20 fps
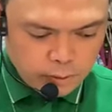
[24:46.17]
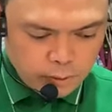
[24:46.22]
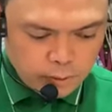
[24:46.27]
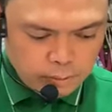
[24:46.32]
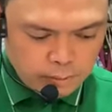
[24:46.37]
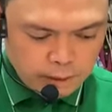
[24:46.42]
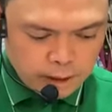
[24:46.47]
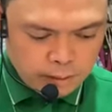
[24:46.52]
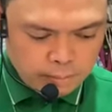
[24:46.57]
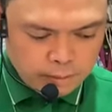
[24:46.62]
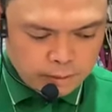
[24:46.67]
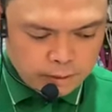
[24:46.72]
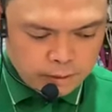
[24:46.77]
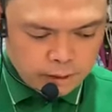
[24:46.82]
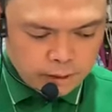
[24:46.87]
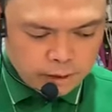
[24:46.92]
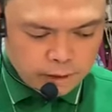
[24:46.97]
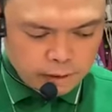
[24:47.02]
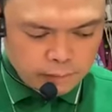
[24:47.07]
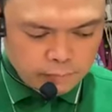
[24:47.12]
A new
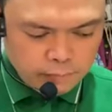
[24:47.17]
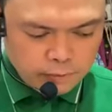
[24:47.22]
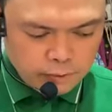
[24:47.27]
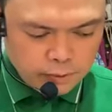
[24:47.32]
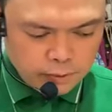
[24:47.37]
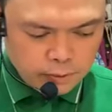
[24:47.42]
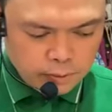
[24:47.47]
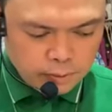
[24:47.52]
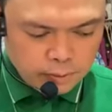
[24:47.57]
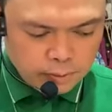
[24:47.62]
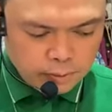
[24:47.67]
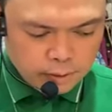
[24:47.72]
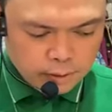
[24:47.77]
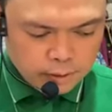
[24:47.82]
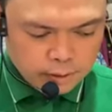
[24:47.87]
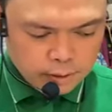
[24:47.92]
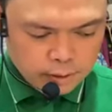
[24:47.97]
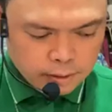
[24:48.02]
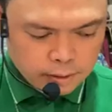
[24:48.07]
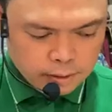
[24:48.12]
commandment I give to you,
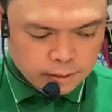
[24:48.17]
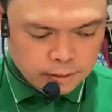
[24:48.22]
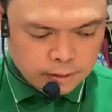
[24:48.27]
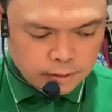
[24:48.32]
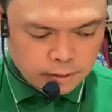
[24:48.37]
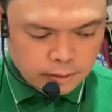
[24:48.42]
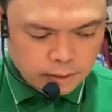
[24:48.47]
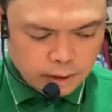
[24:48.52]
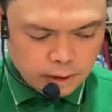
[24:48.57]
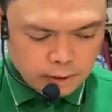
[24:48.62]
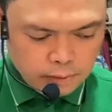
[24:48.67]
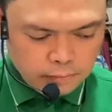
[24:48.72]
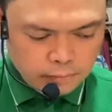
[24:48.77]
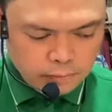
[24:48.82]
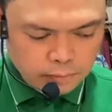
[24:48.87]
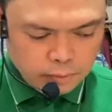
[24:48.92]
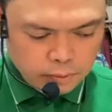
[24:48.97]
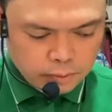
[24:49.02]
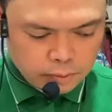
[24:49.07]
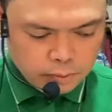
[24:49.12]
that you
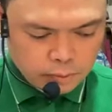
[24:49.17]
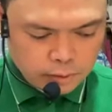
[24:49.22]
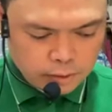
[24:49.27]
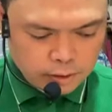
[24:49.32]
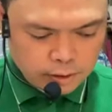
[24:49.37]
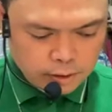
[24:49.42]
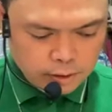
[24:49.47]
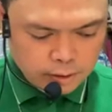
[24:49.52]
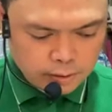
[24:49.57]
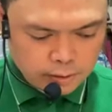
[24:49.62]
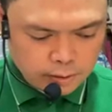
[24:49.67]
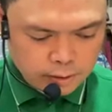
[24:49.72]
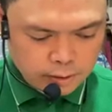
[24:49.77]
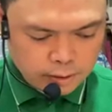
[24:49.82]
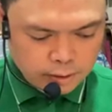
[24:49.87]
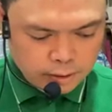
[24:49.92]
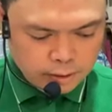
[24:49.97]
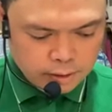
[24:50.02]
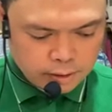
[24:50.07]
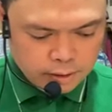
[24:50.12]
love one
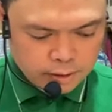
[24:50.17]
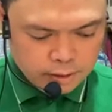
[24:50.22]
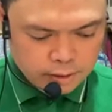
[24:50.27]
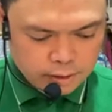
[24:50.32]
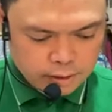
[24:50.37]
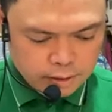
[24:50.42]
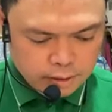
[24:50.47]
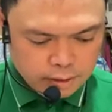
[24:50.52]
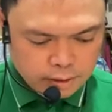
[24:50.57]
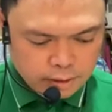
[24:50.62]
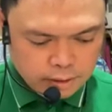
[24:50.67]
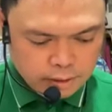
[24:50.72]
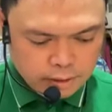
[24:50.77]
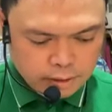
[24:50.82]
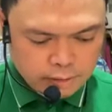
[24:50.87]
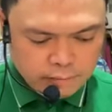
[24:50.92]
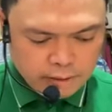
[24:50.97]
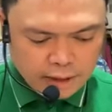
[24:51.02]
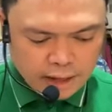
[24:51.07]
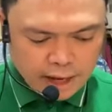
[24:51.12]
another,
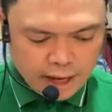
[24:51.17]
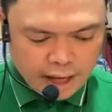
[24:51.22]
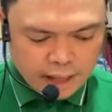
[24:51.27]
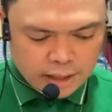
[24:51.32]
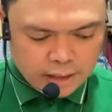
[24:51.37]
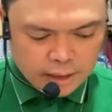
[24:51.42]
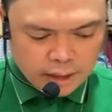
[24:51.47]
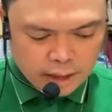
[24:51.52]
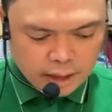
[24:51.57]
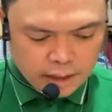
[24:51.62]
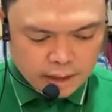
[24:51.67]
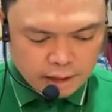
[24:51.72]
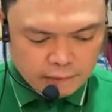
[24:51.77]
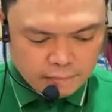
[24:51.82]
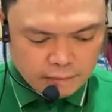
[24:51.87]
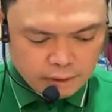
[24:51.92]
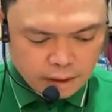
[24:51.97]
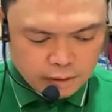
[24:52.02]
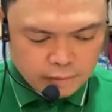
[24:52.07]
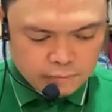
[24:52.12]
even as I
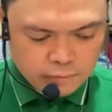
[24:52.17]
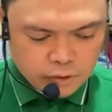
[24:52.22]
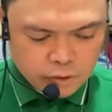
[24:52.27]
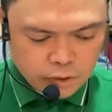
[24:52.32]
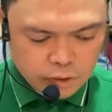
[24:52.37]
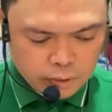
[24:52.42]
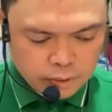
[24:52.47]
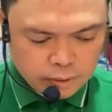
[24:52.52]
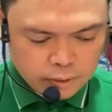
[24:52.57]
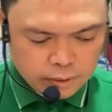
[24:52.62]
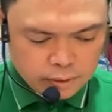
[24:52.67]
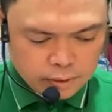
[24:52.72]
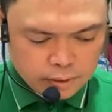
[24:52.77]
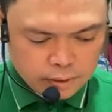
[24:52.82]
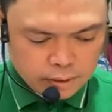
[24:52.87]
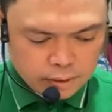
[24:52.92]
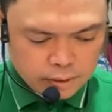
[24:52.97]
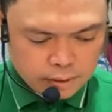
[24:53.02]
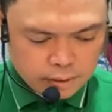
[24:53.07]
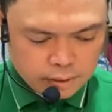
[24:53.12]
have loved you,
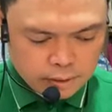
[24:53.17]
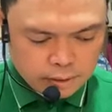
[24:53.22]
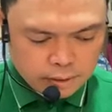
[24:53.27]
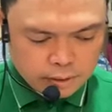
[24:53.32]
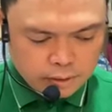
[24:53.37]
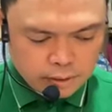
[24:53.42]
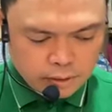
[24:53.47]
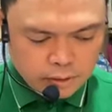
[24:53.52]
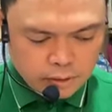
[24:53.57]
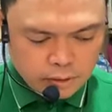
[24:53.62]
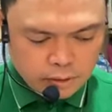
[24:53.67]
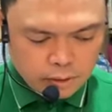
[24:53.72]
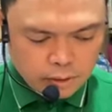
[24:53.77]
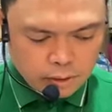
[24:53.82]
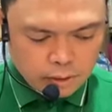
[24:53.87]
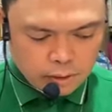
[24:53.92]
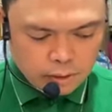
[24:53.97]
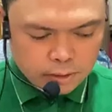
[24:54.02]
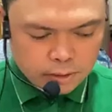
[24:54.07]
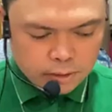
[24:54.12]
that
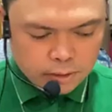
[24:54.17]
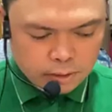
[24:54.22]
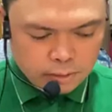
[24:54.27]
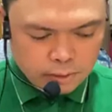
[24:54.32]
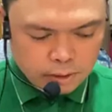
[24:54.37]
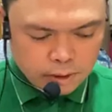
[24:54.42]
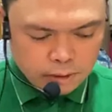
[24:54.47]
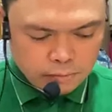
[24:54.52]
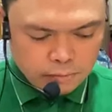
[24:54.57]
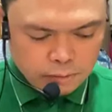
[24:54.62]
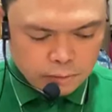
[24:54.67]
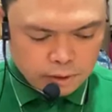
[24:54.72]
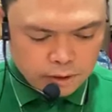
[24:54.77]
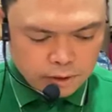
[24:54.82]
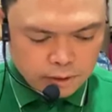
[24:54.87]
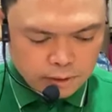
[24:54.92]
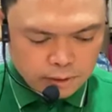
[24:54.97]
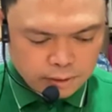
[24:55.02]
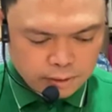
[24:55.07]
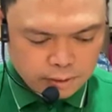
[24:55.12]
you also love
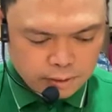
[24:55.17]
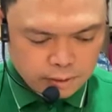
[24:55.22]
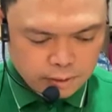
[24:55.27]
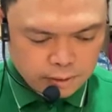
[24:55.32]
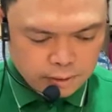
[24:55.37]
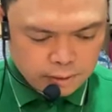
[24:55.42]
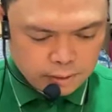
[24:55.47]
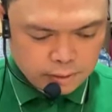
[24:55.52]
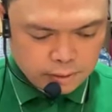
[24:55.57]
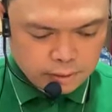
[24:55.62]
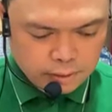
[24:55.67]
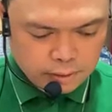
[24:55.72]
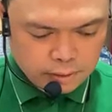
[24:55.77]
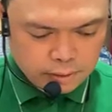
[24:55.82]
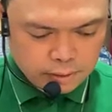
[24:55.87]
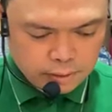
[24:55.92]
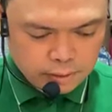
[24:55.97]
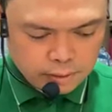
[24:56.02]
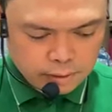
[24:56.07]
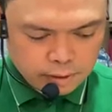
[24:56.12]
one another.
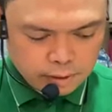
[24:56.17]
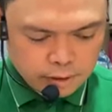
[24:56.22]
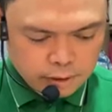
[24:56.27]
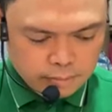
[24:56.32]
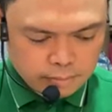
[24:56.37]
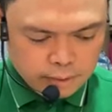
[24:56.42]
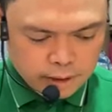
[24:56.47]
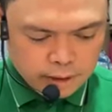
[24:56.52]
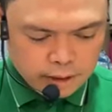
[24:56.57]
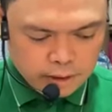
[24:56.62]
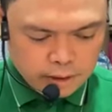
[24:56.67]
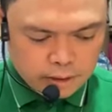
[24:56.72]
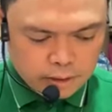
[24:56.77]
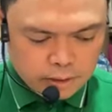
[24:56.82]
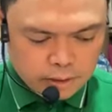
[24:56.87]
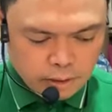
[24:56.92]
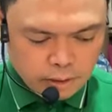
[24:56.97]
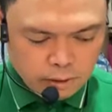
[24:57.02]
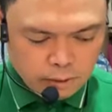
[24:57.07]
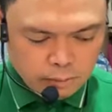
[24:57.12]
By
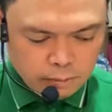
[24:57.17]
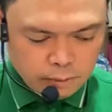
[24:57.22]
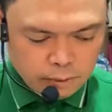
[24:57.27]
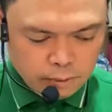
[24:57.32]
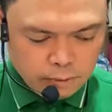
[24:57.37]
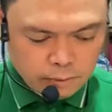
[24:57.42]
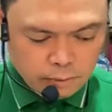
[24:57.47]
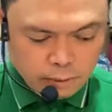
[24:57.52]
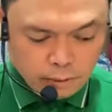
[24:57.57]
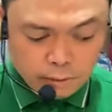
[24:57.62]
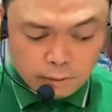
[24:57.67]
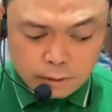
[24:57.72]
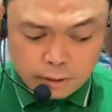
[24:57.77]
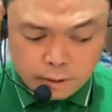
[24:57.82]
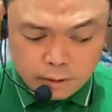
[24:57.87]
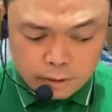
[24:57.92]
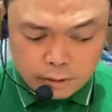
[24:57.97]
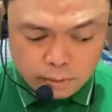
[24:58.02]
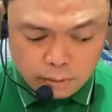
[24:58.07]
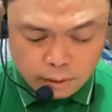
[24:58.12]
this all will
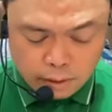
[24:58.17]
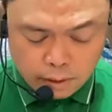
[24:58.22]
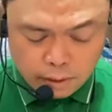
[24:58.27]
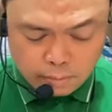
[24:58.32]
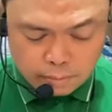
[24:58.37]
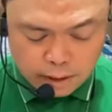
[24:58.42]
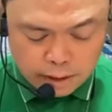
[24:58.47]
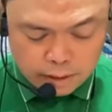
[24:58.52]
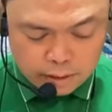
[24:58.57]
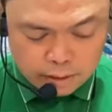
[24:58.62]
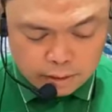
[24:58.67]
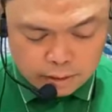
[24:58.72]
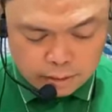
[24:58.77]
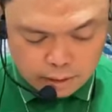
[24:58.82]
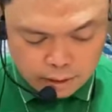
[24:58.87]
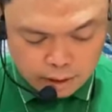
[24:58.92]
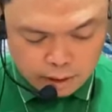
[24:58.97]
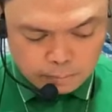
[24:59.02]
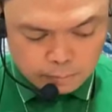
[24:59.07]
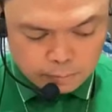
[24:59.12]
know that you are my
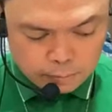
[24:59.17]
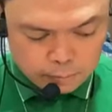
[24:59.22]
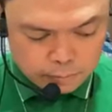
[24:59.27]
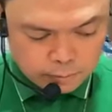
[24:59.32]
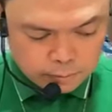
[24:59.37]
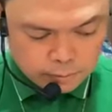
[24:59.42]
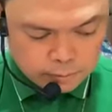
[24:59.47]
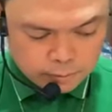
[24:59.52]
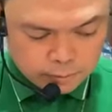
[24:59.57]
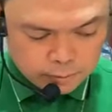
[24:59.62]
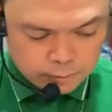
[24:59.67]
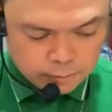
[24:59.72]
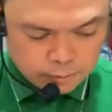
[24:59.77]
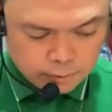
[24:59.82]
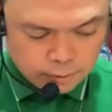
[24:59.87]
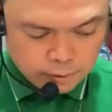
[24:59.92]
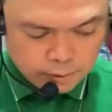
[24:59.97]
disciples,